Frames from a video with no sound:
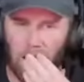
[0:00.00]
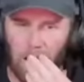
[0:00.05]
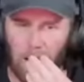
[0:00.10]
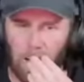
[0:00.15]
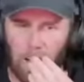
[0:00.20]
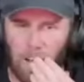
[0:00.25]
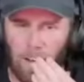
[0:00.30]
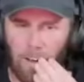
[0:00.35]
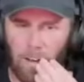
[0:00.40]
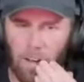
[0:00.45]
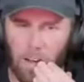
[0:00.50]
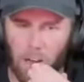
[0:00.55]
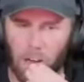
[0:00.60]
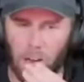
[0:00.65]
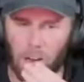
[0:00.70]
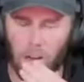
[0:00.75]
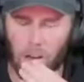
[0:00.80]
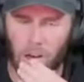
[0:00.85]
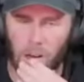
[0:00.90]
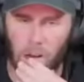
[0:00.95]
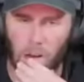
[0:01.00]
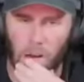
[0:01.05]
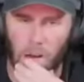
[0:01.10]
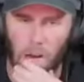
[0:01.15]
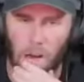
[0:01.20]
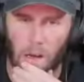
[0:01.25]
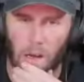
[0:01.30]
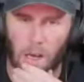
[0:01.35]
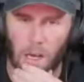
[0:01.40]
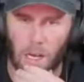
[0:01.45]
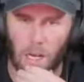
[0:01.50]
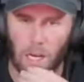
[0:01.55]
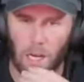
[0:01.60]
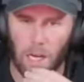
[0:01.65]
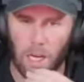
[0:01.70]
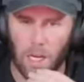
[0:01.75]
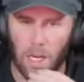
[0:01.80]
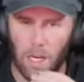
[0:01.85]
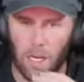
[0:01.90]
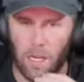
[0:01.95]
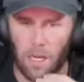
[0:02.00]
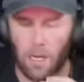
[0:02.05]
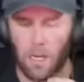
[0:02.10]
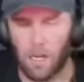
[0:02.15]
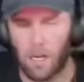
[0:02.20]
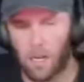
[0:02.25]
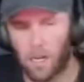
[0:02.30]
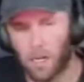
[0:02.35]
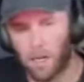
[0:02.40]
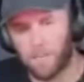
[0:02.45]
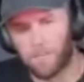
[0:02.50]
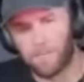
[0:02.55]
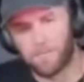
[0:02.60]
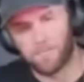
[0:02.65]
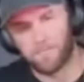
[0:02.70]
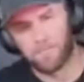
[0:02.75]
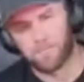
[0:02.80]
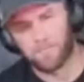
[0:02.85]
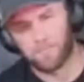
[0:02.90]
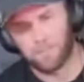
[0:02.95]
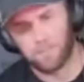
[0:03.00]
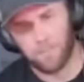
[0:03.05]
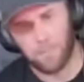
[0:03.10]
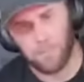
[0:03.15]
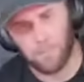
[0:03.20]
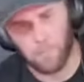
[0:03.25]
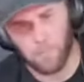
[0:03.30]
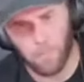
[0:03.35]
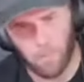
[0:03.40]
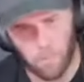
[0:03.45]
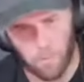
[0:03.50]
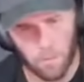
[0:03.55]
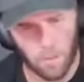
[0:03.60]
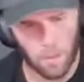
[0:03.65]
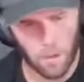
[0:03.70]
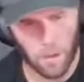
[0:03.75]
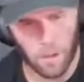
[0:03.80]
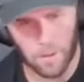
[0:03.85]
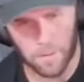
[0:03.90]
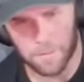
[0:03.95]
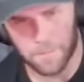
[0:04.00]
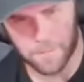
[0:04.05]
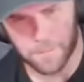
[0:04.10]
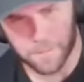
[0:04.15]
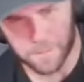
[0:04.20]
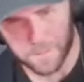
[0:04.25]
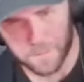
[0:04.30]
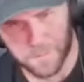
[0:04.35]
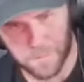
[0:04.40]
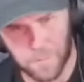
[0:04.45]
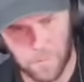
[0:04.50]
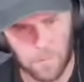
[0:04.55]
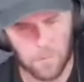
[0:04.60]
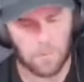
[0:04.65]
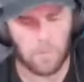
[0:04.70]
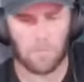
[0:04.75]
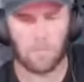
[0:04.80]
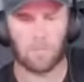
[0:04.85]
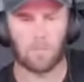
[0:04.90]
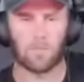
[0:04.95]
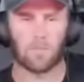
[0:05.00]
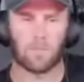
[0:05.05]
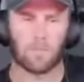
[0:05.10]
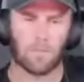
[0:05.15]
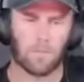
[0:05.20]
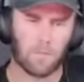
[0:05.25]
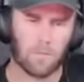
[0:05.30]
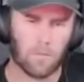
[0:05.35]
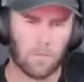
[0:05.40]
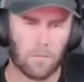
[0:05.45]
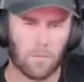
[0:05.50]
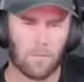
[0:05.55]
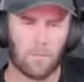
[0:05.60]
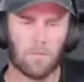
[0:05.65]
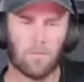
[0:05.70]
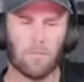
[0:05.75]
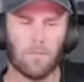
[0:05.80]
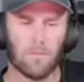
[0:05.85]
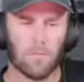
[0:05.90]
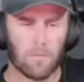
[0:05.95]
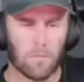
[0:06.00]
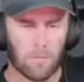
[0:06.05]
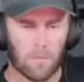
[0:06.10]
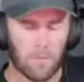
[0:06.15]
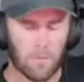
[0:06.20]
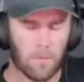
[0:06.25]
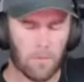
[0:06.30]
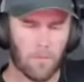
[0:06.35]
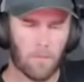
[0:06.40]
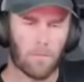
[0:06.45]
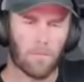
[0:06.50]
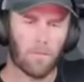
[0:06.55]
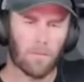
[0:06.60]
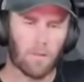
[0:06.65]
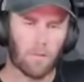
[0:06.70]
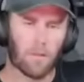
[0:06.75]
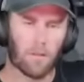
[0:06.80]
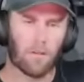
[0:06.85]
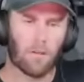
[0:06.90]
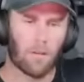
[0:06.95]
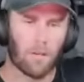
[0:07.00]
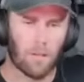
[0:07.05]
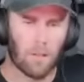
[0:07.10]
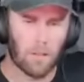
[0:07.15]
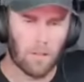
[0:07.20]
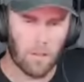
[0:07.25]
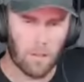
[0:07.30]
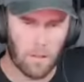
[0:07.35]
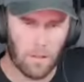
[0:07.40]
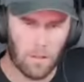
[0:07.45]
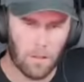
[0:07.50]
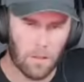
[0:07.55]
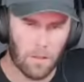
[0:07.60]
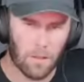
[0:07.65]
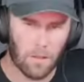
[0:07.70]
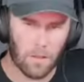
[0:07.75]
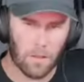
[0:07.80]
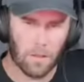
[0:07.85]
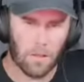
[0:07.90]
(not speaking)